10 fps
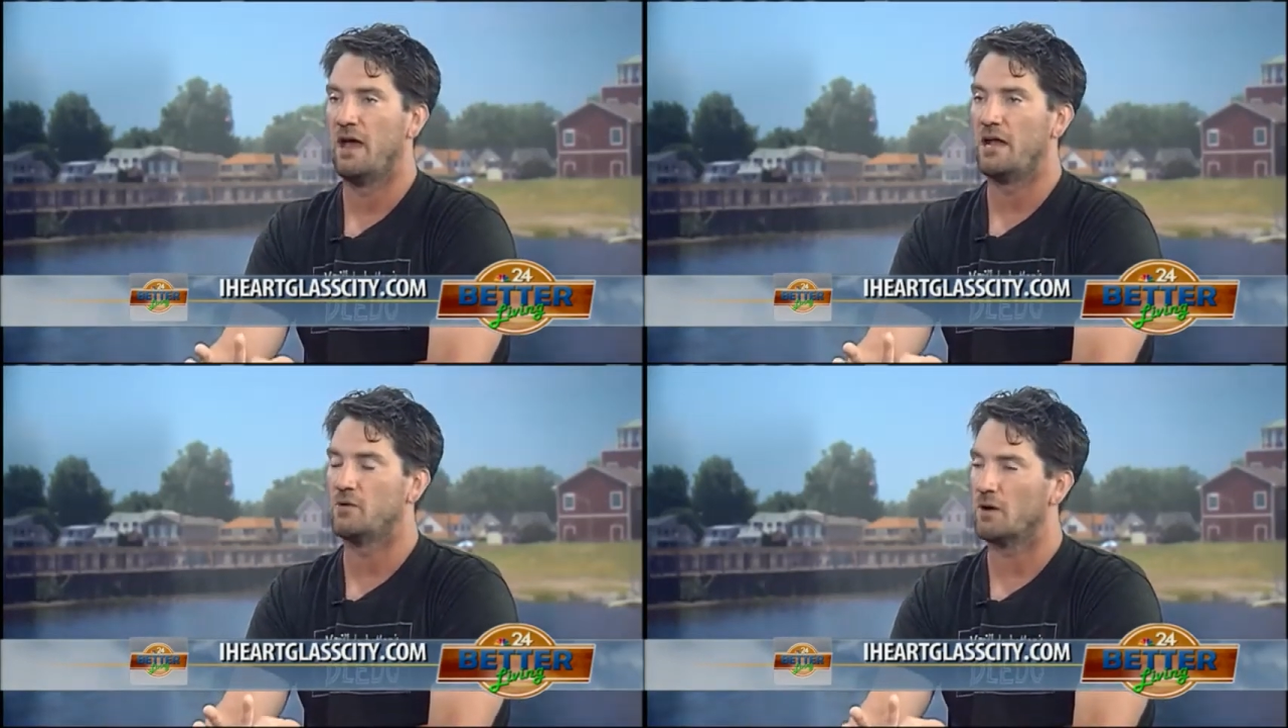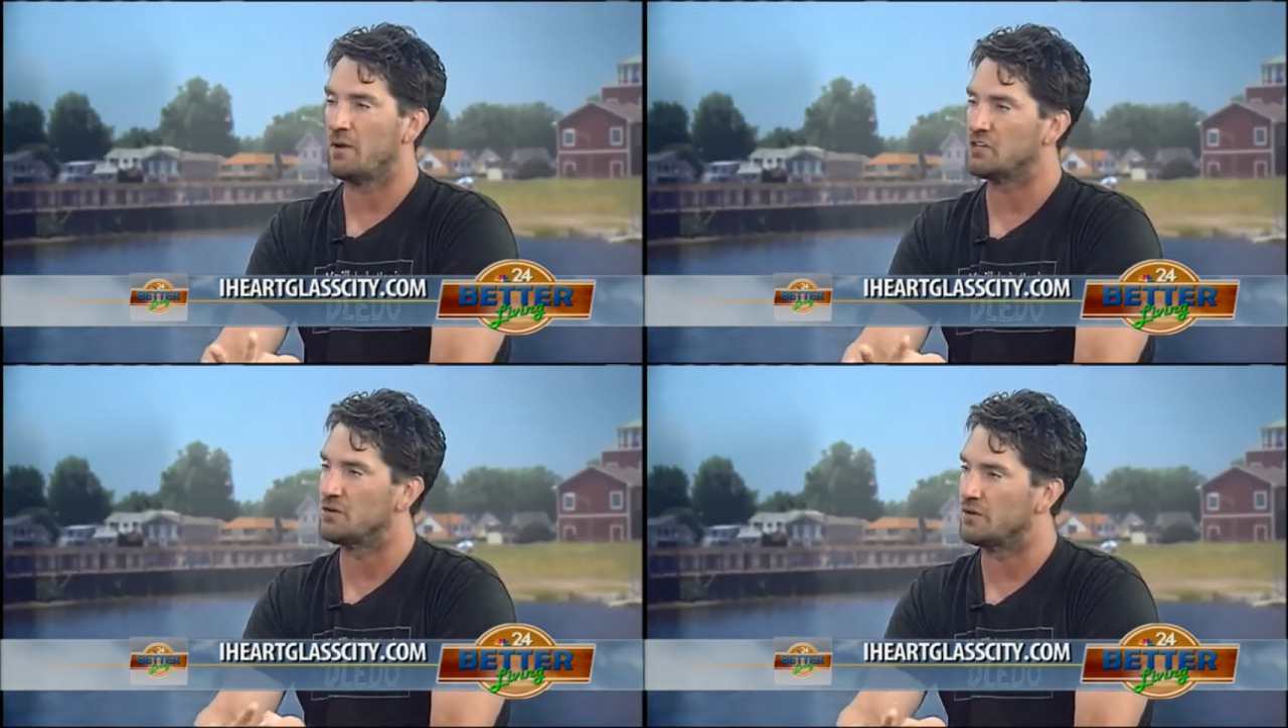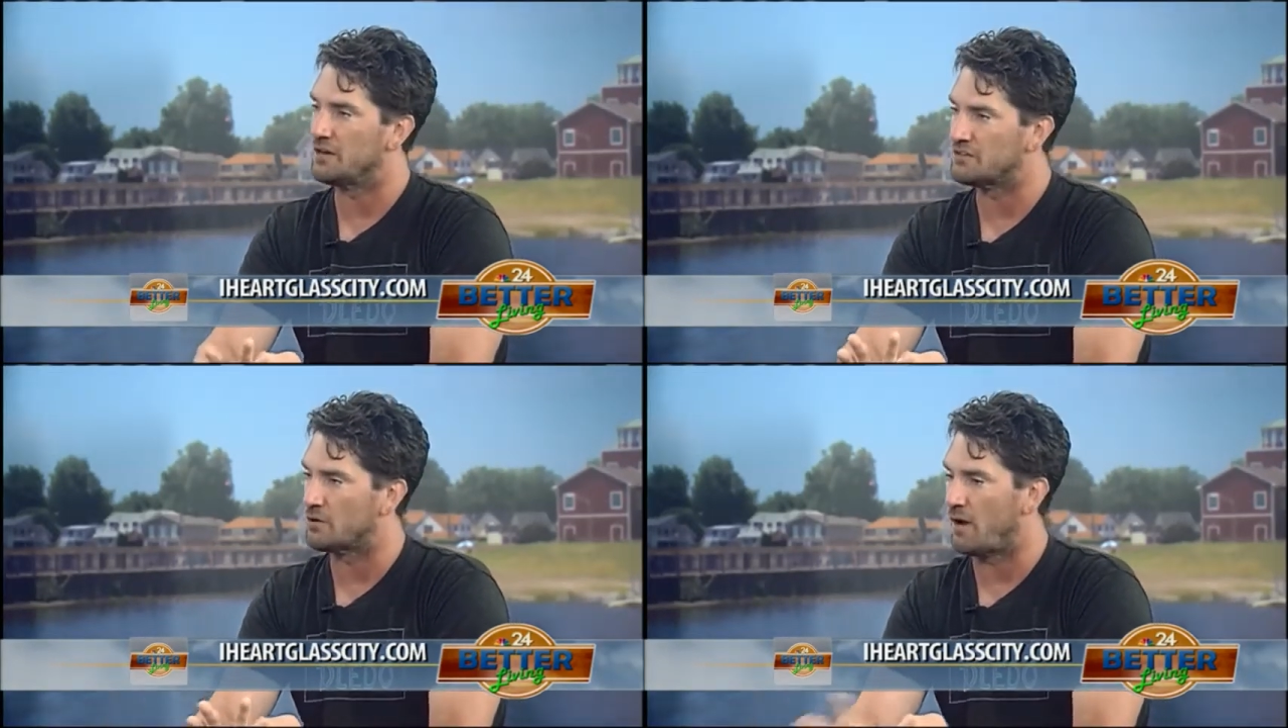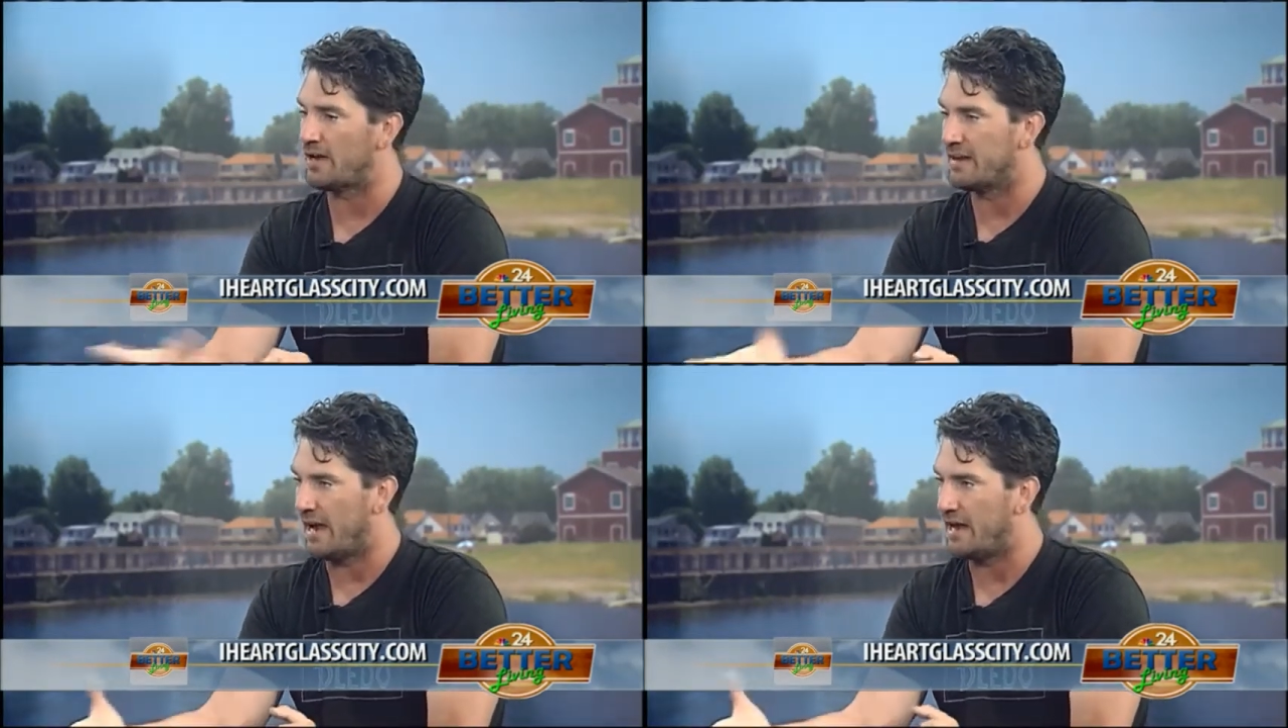And you want to make sure that it's the
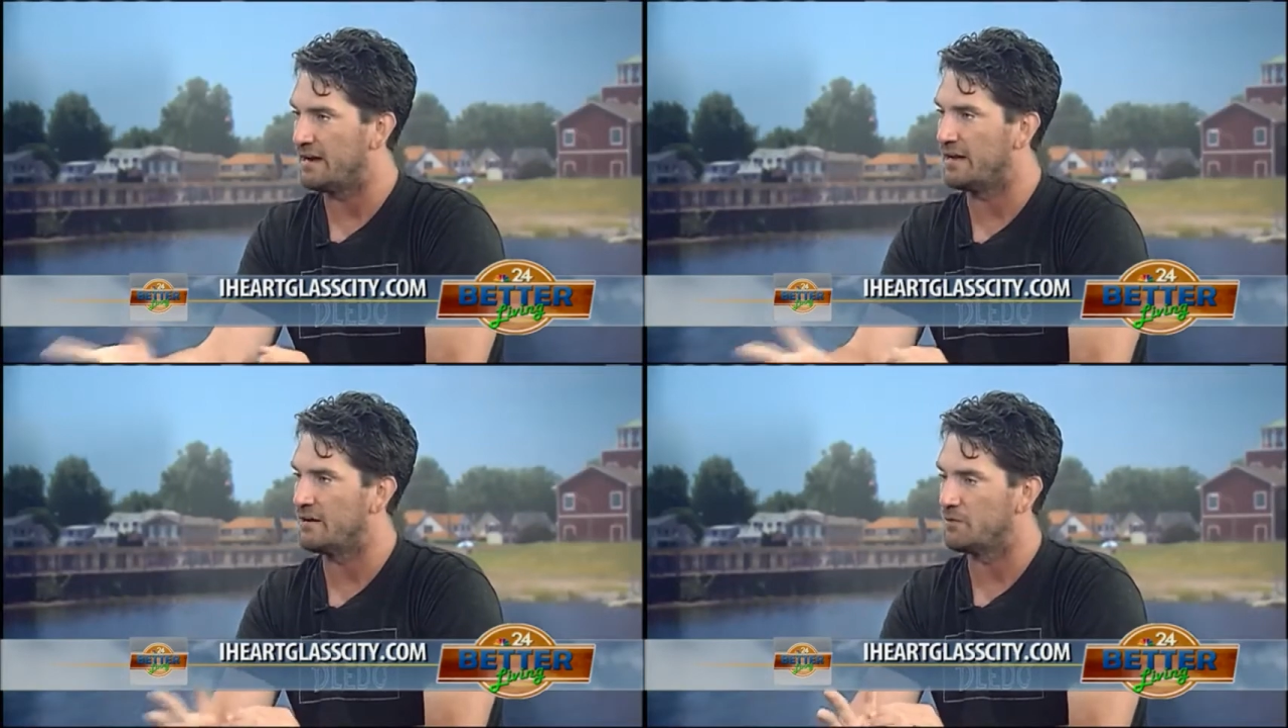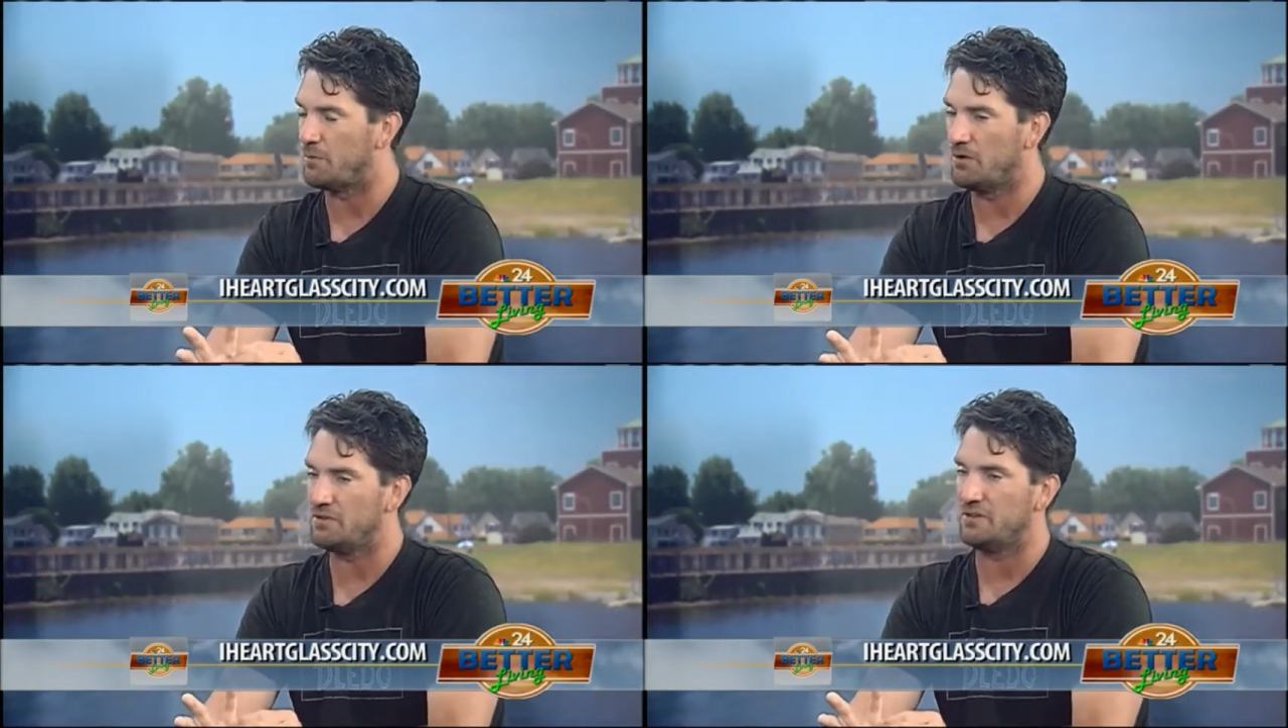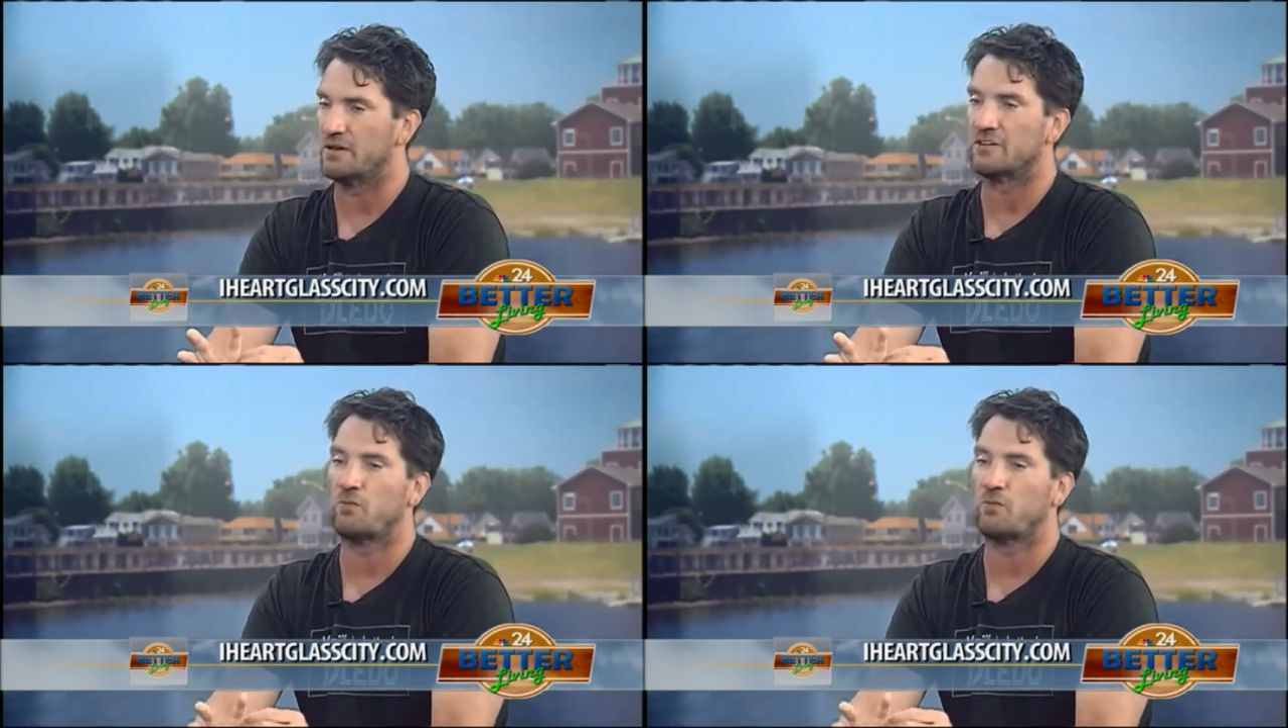right candidate of a person.